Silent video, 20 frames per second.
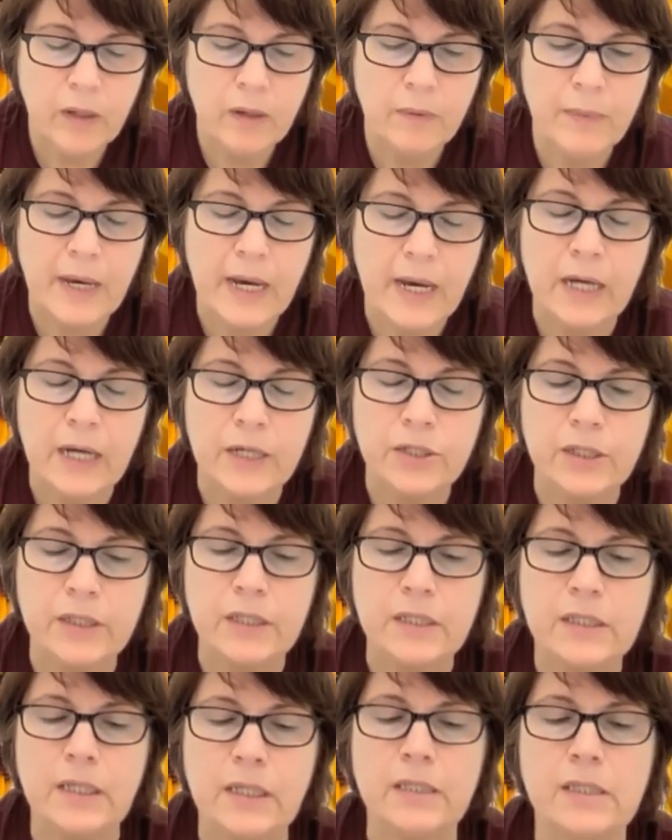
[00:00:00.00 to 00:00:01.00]
Imagine
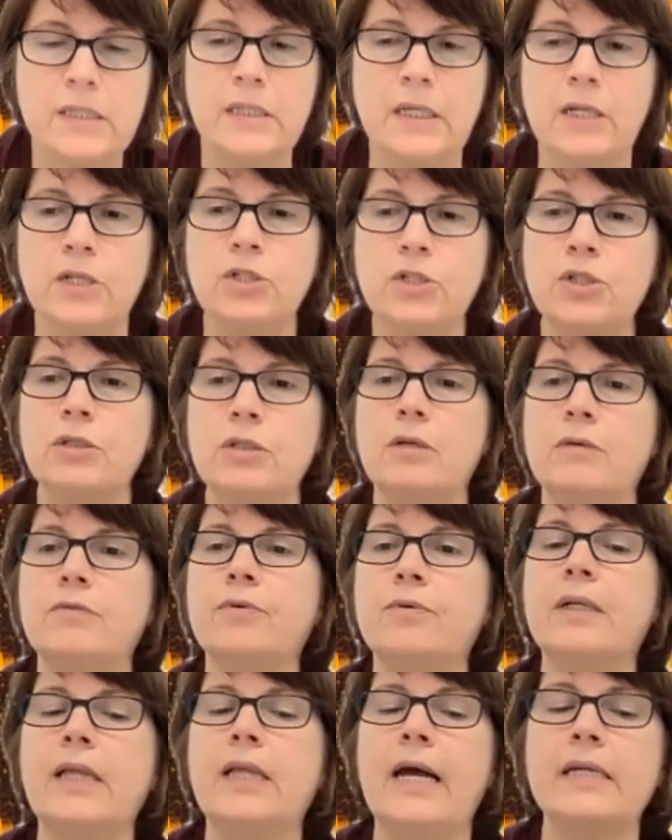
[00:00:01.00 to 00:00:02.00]
the sensation of
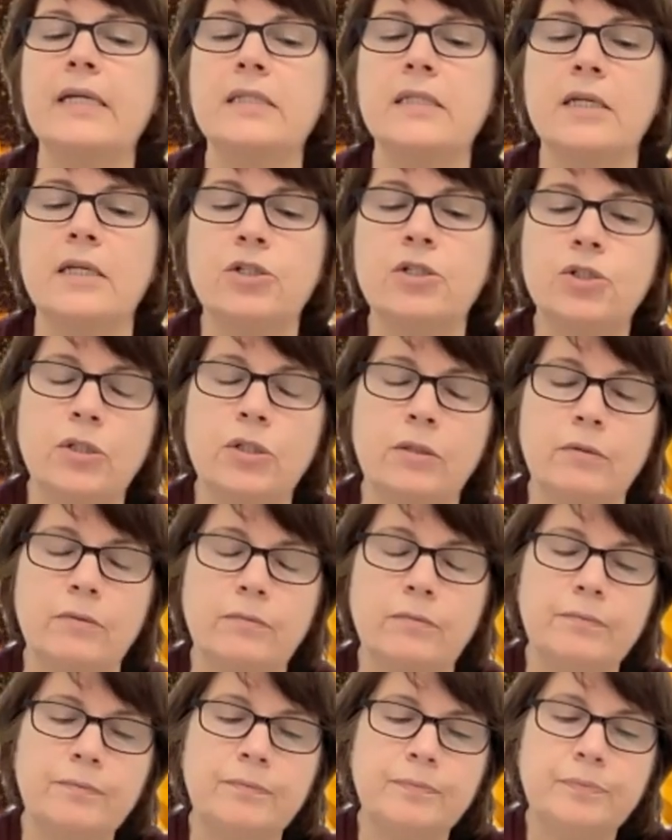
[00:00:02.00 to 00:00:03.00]

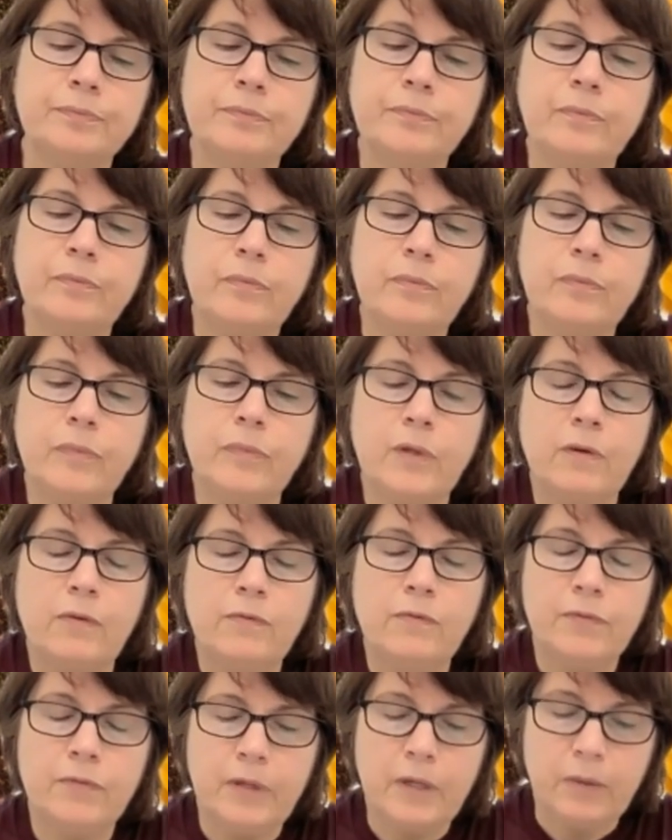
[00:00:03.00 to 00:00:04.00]
relaxation
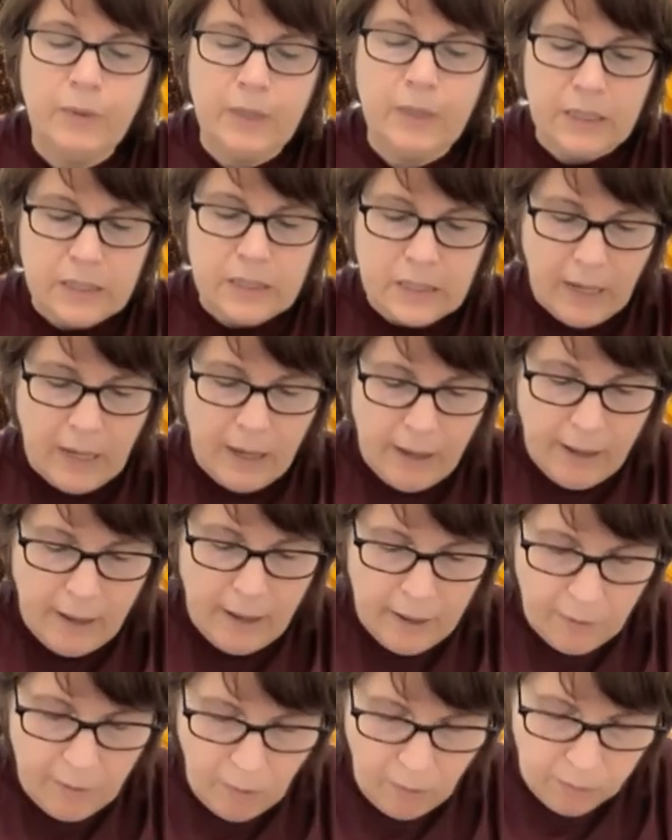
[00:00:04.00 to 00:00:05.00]
flowing
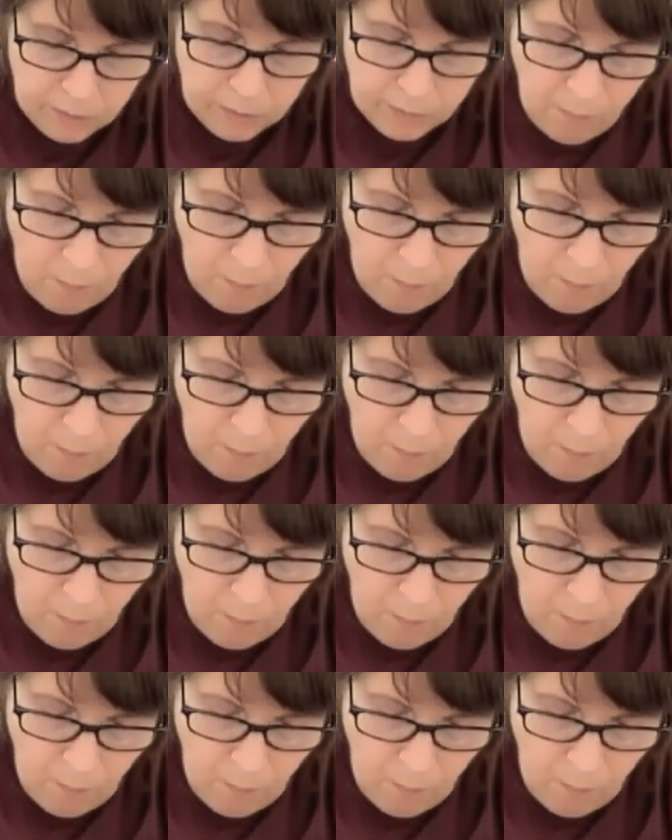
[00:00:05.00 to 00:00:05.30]
down